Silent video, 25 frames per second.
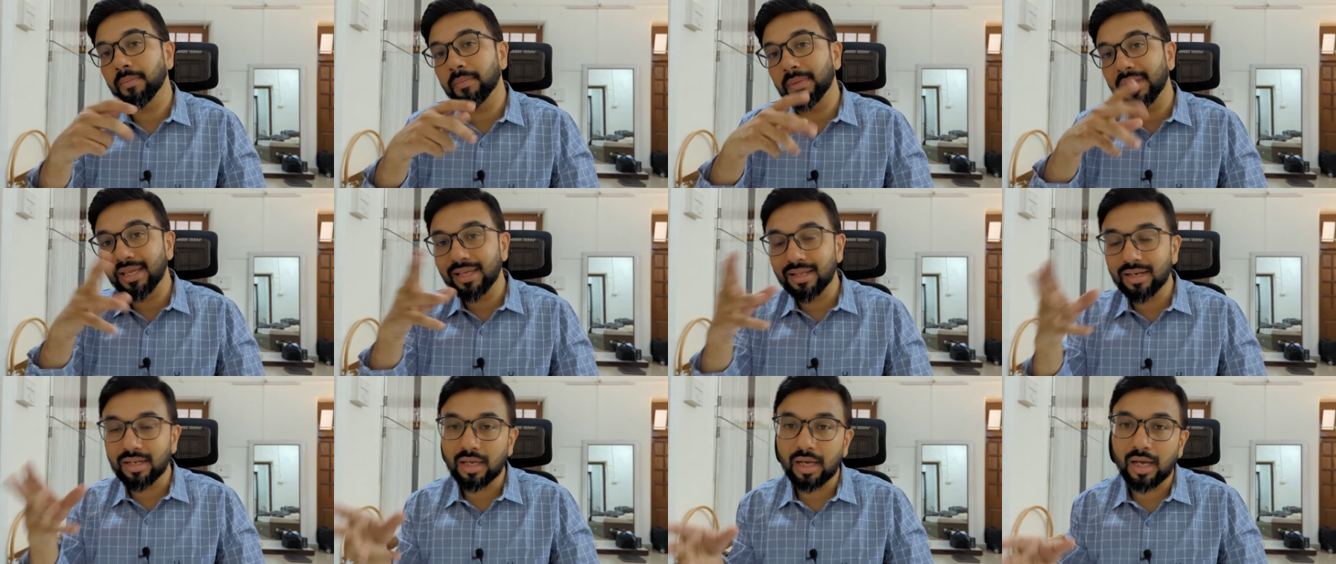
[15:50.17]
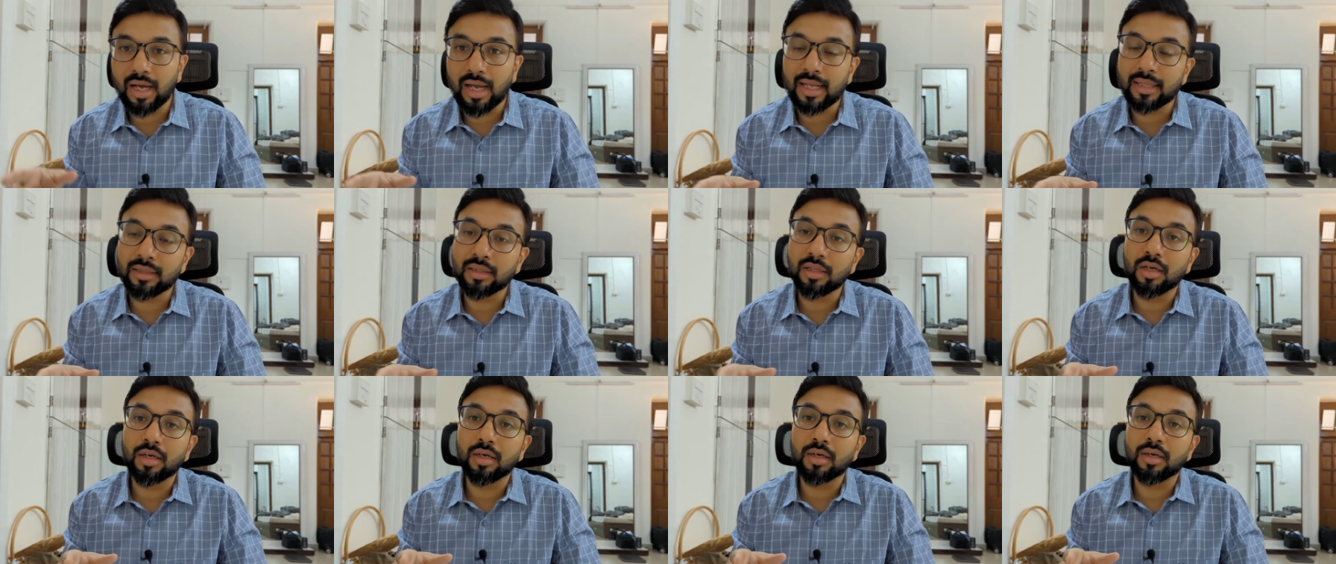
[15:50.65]
area
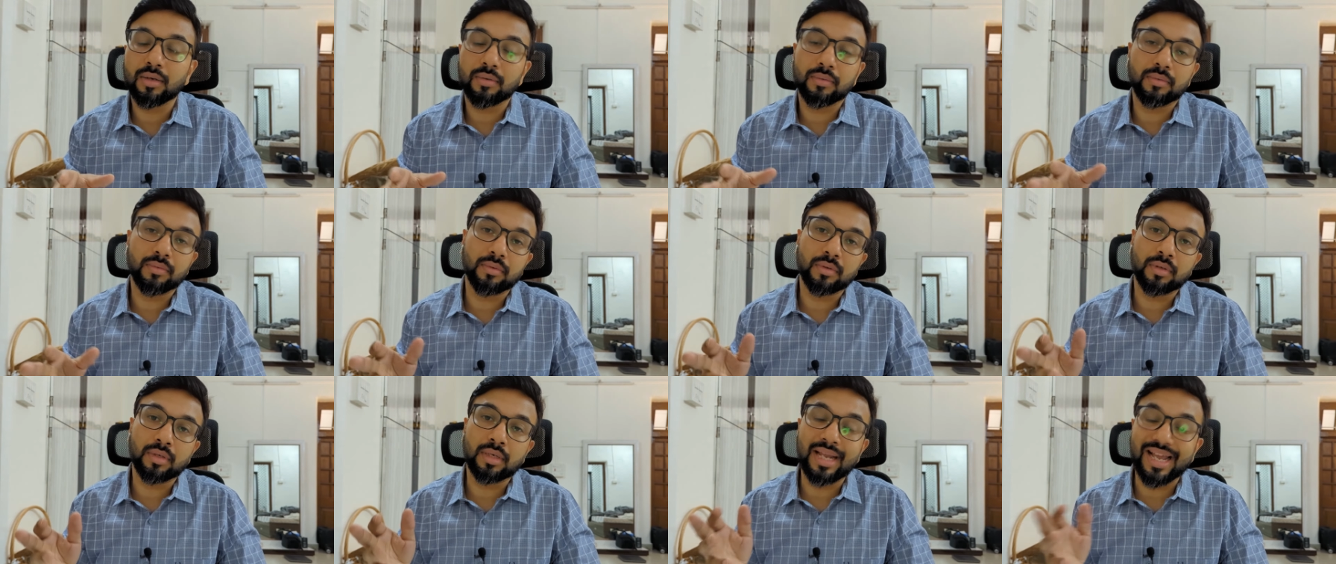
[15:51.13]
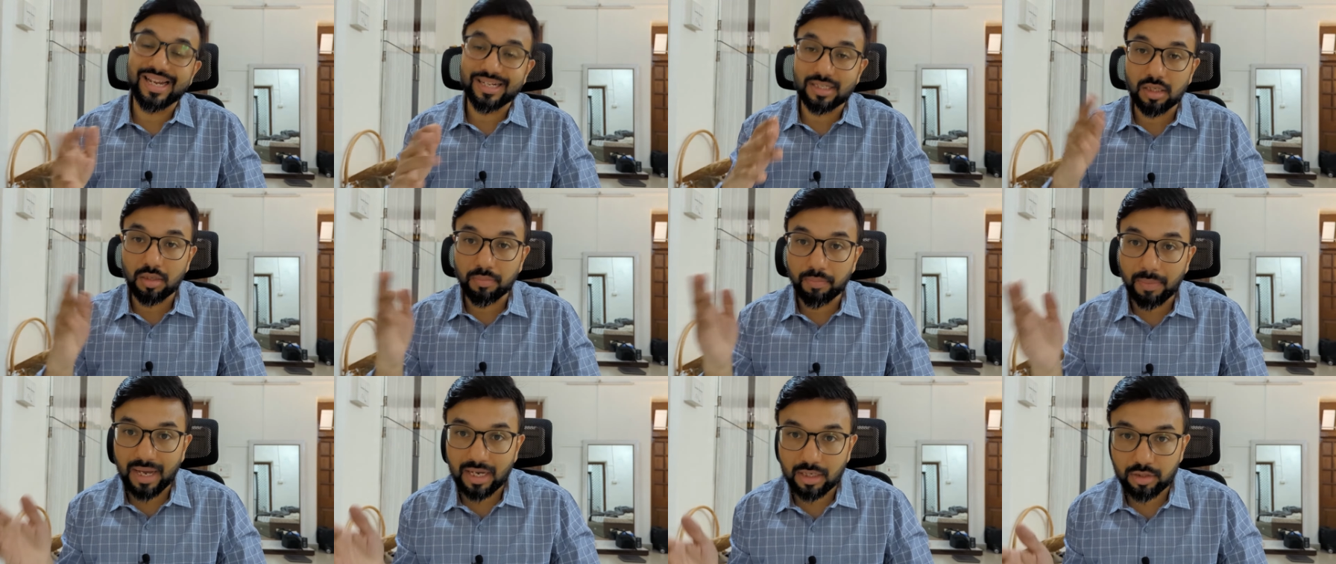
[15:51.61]
and the
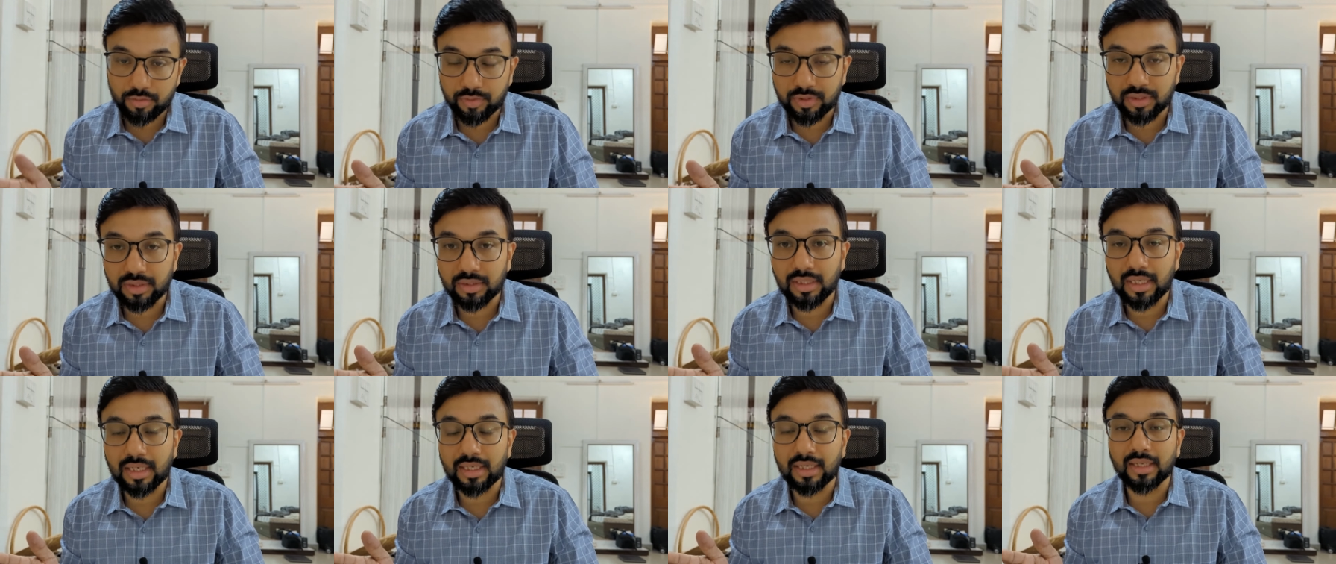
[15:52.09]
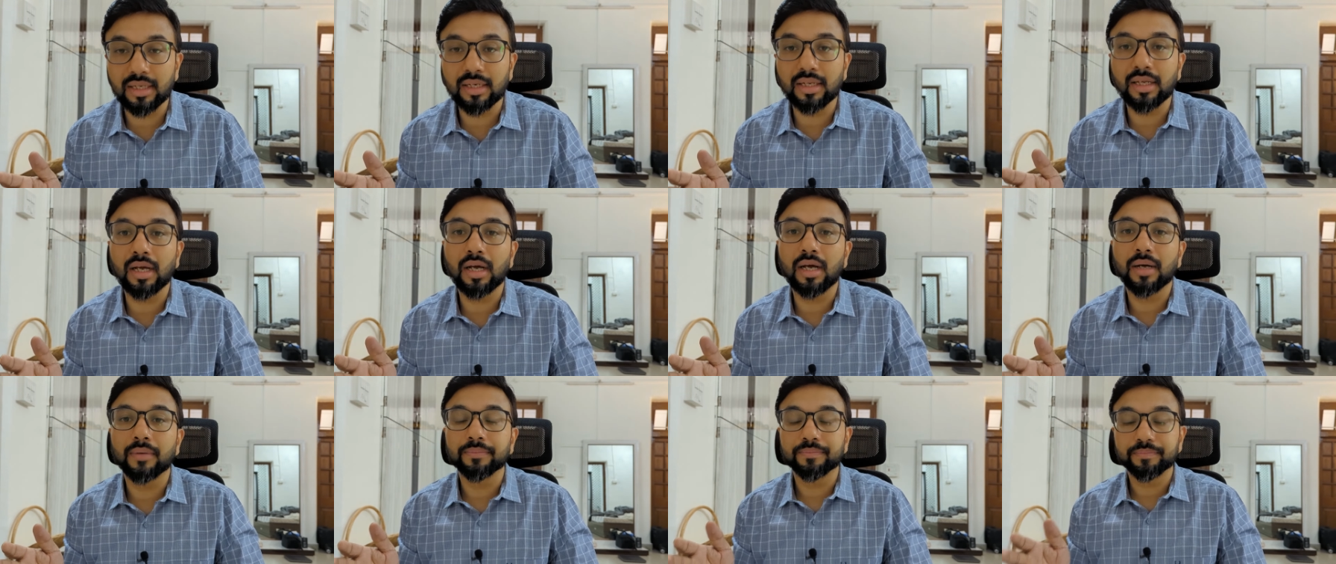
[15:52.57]
national parks within that
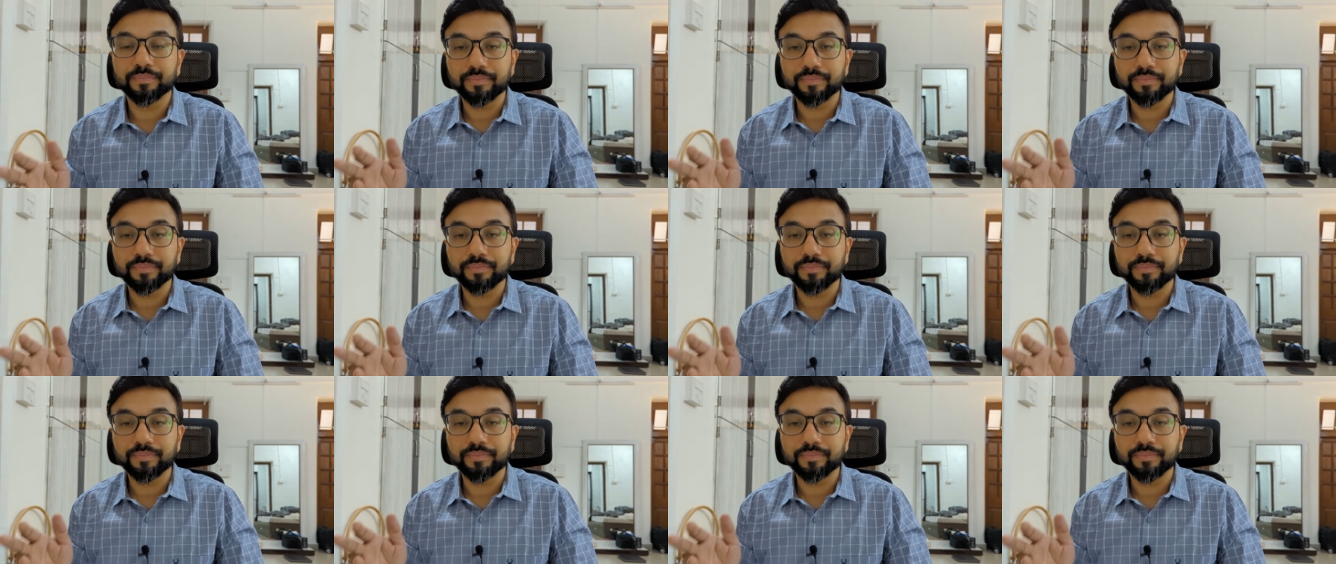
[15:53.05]
area.